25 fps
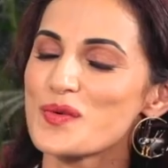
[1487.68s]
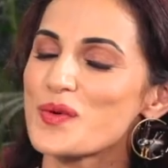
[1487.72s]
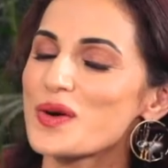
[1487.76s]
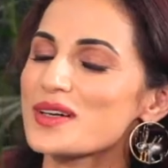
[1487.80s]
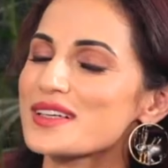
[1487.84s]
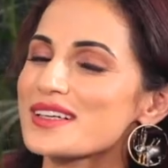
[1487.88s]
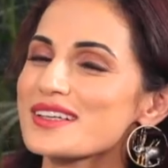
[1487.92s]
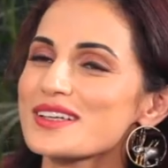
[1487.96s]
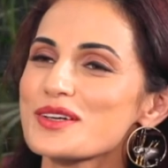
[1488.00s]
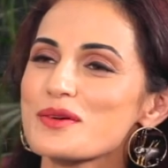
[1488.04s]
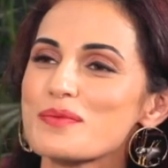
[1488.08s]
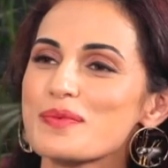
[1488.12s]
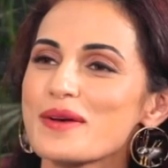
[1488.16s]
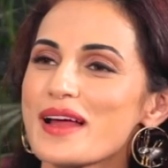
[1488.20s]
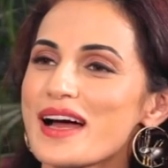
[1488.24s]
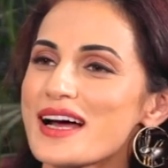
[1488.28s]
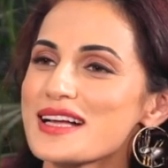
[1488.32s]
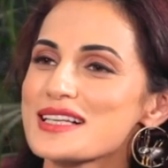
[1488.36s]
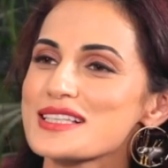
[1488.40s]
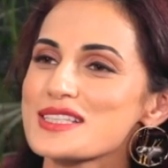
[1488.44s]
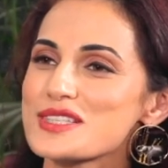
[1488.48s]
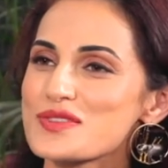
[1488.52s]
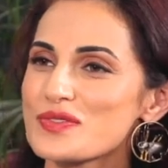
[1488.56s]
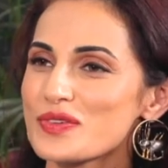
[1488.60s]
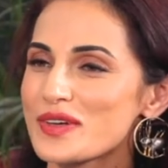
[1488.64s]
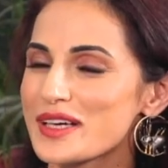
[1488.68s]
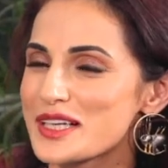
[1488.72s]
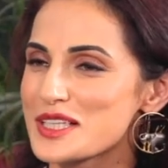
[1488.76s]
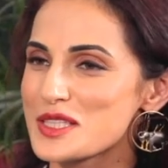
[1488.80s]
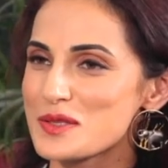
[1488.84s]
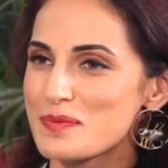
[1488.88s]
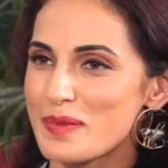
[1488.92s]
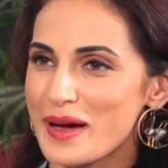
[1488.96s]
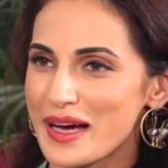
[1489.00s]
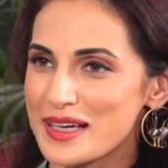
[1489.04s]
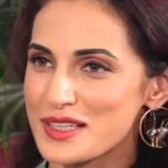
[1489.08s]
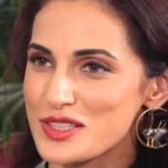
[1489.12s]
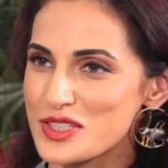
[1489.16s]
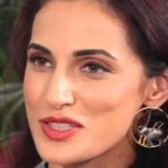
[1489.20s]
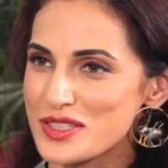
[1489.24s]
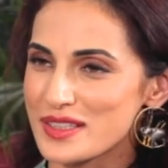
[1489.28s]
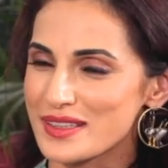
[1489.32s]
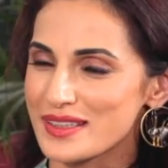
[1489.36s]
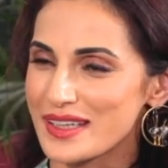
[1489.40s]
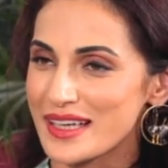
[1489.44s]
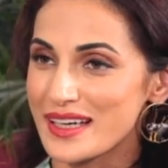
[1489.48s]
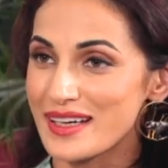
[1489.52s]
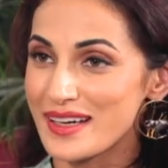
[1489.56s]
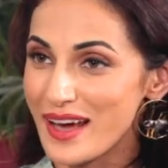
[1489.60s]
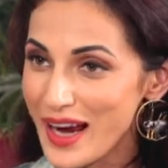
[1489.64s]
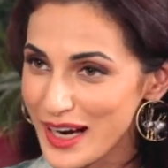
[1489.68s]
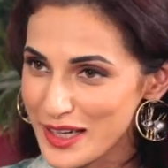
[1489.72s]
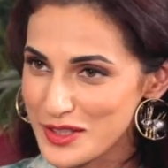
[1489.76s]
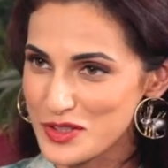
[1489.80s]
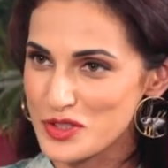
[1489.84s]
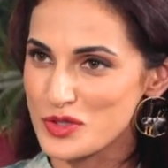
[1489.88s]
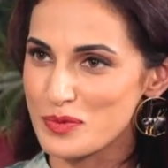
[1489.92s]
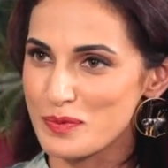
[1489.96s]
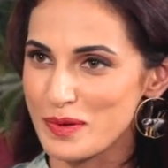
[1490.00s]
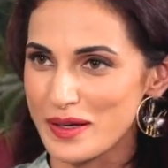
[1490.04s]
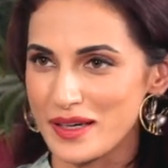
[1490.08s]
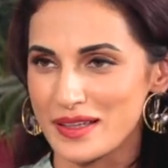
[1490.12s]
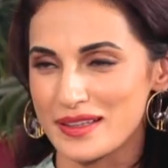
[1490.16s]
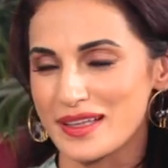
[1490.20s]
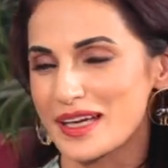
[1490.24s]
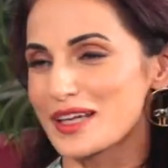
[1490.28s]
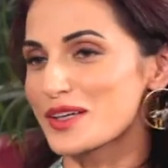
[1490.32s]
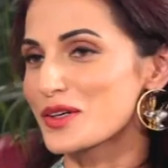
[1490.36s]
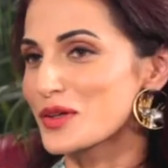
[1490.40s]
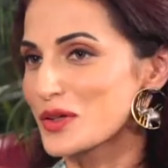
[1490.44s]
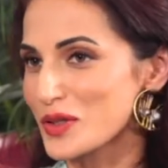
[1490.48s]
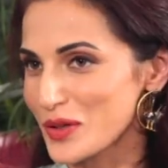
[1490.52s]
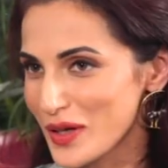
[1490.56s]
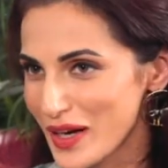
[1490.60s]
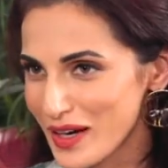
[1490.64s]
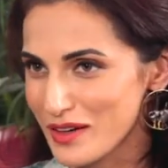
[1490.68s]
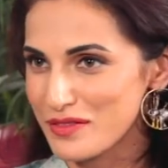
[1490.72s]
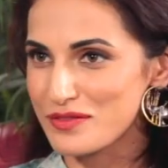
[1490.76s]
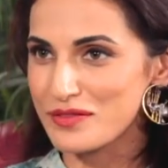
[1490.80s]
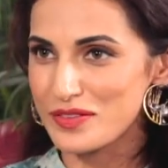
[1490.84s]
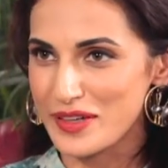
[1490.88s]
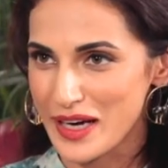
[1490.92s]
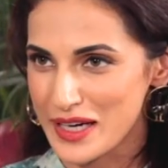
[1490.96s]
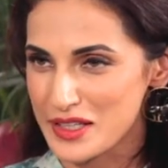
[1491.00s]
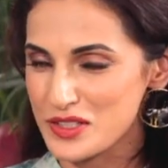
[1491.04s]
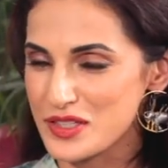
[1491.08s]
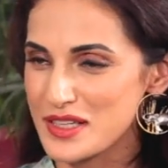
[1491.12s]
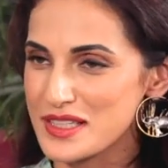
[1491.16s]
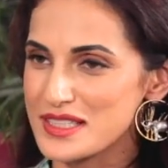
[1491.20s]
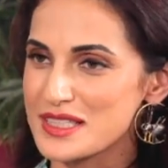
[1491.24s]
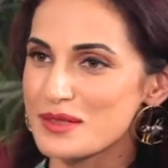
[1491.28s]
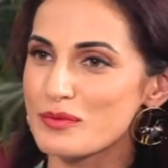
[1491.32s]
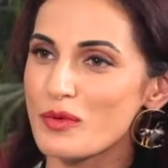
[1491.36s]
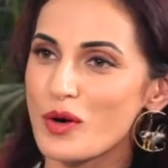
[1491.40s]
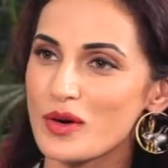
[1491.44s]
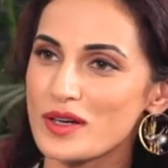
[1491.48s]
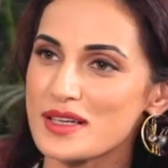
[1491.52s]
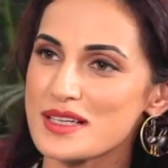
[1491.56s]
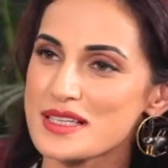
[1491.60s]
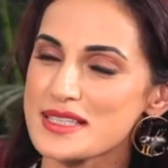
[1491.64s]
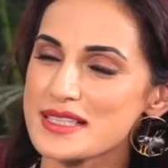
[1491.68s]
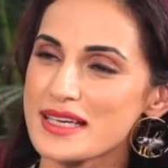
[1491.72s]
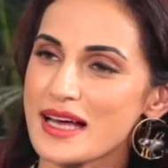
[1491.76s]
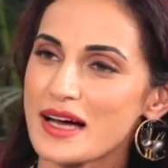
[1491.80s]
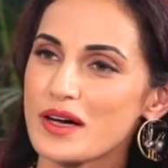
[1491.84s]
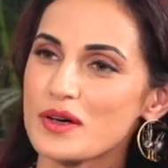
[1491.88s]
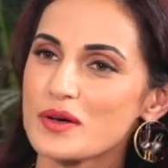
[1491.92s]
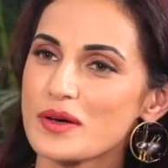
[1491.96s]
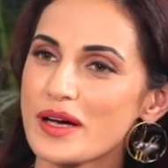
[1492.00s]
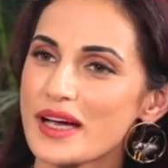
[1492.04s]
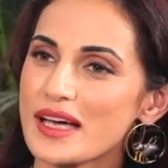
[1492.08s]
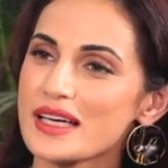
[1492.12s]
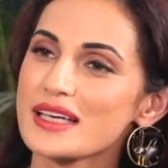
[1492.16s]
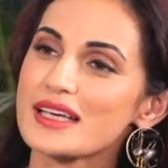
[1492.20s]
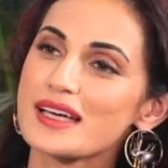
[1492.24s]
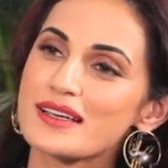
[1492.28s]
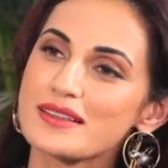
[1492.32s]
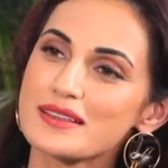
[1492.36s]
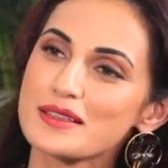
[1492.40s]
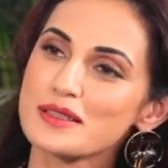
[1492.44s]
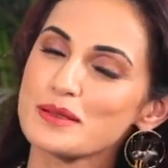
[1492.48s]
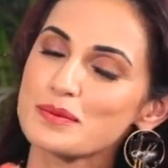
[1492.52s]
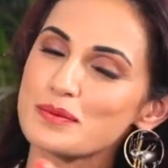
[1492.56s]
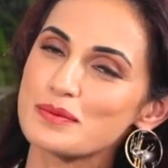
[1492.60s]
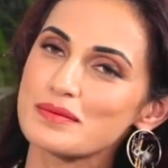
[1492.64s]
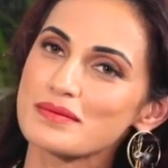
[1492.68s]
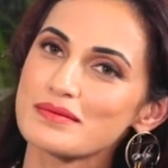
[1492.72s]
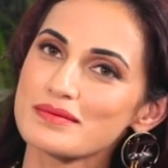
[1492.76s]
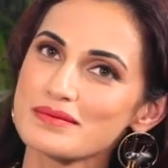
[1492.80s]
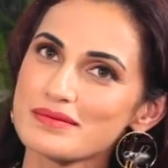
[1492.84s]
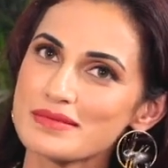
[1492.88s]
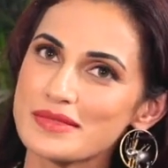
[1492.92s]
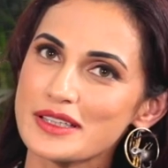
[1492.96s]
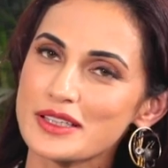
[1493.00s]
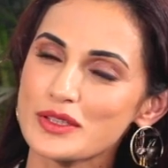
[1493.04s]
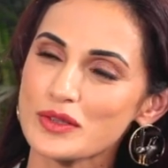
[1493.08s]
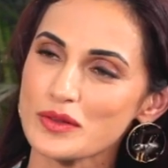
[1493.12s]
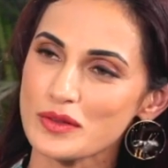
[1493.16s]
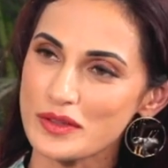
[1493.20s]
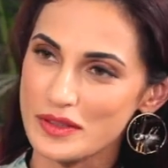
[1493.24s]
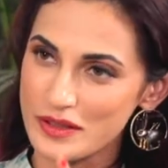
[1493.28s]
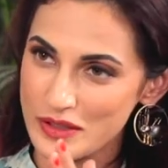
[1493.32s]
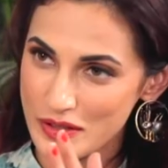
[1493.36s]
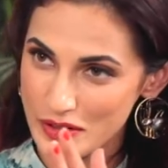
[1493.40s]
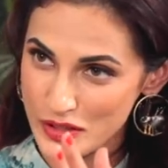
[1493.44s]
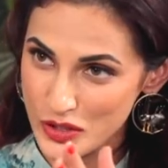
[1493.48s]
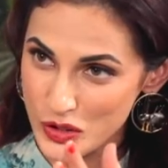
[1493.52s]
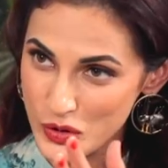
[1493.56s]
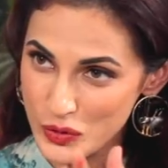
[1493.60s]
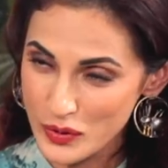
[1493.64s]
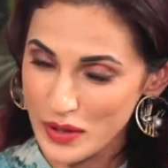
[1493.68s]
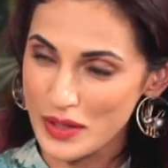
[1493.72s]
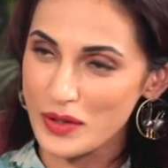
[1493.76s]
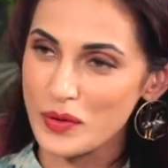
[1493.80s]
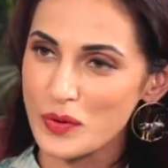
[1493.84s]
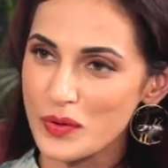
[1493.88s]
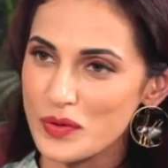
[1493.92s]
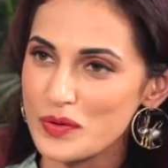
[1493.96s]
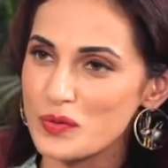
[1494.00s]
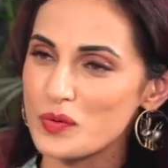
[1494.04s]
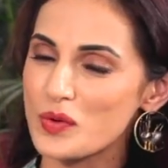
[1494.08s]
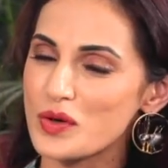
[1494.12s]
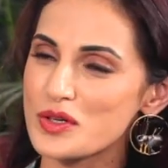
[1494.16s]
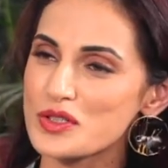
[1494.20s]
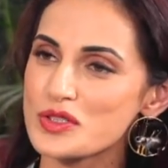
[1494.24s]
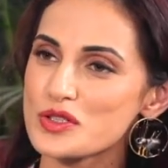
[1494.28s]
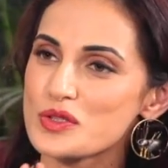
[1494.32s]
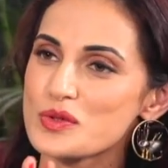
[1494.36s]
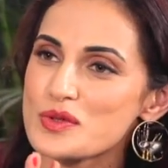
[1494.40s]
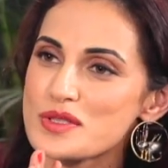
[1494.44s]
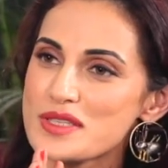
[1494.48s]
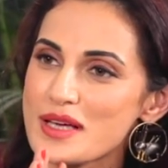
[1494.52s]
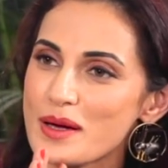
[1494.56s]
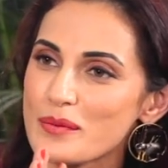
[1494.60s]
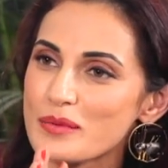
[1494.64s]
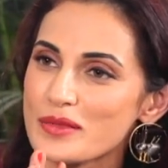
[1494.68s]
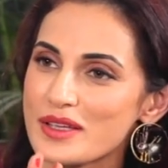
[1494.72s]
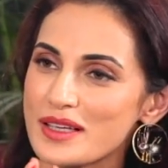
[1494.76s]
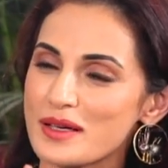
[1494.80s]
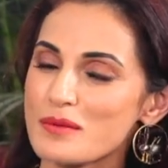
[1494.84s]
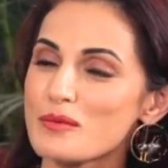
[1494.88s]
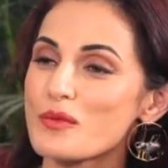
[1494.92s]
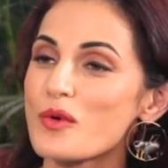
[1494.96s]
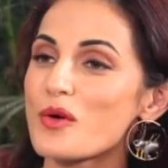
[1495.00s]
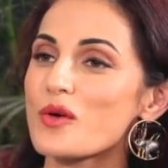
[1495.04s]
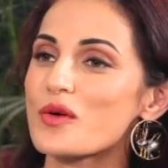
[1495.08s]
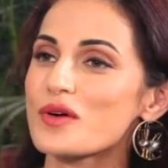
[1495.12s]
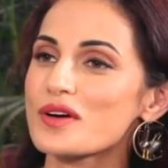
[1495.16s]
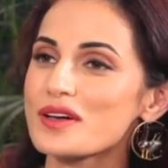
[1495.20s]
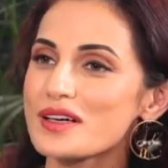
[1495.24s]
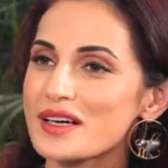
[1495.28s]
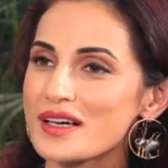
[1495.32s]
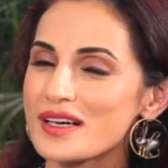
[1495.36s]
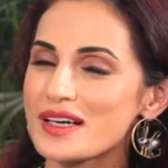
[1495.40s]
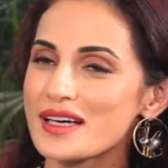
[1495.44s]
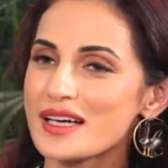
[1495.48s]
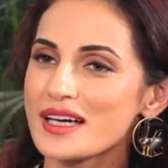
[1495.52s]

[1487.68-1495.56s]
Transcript: What are your plans for expansion in Hyderabad? I know you have franchisee models now. Any other, you know, you alone want to do something more